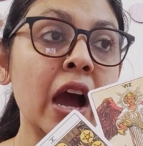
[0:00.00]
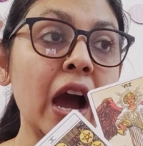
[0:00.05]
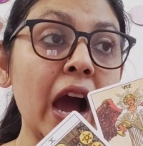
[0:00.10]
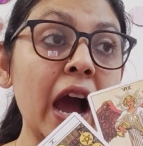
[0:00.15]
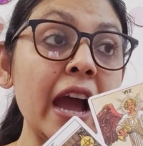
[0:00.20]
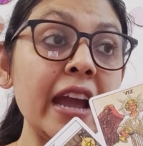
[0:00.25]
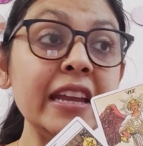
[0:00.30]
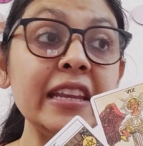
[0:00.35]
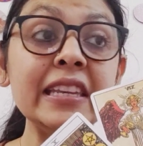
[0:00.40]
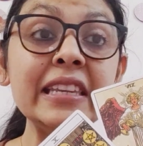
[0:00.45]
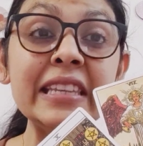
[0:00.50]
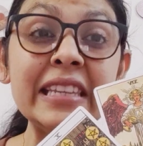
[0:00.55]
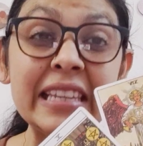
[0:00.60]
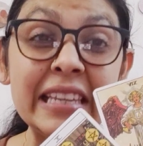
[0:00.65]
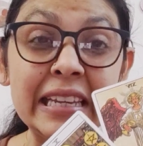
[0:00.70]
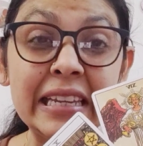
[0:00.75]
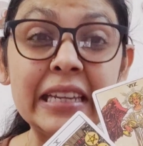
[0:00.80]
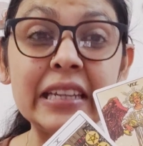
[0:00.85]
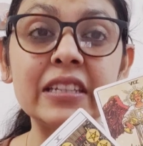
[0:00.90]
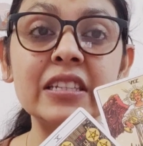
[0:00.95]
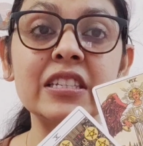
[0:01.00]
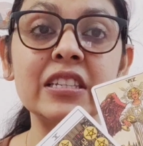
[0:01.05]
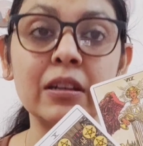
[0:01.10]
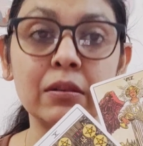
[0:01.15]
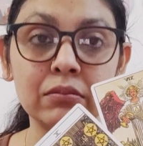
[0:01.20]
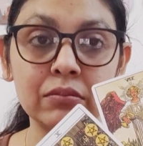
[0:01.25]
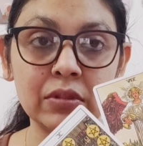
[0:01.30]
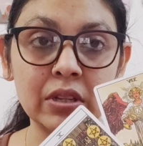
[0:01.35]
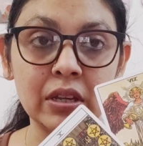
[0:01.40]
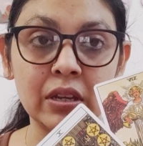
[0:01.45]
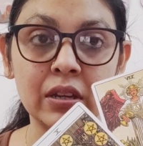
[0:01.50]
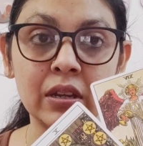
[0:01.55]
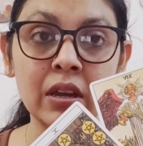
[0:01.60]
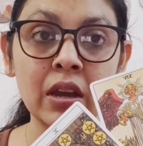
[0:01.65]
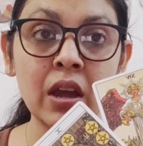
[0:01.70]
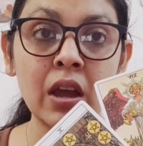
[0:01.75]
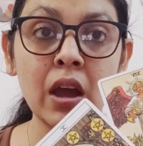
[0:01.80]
I need something,